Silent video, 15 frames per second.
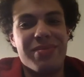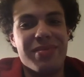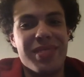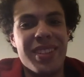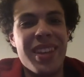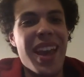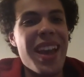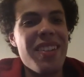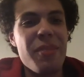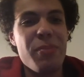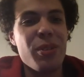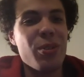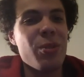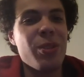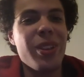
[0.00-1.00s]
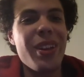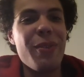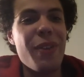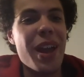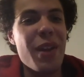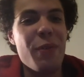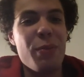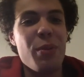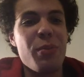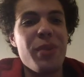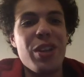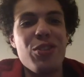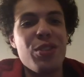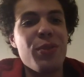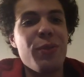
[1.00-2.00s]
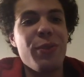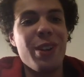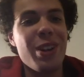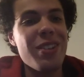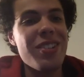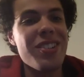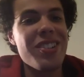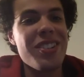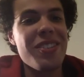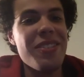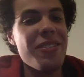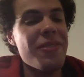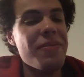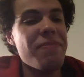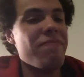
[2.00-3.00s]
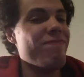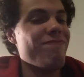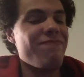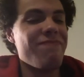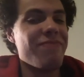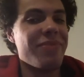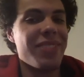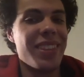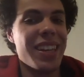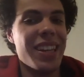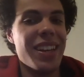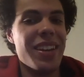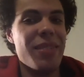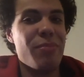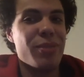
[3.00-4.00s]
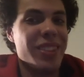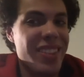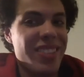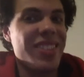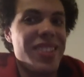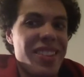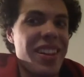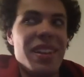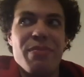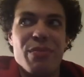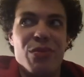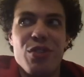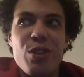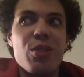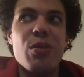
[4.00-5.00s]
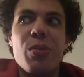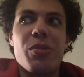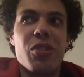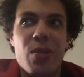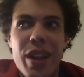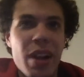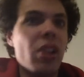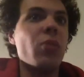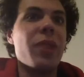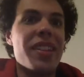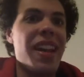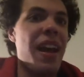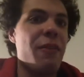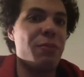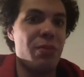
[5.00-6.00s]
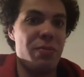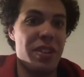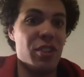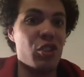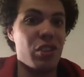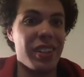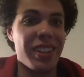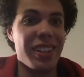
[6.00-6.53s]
yes, but only if I have permission first. But it's the same room, so I always have permission.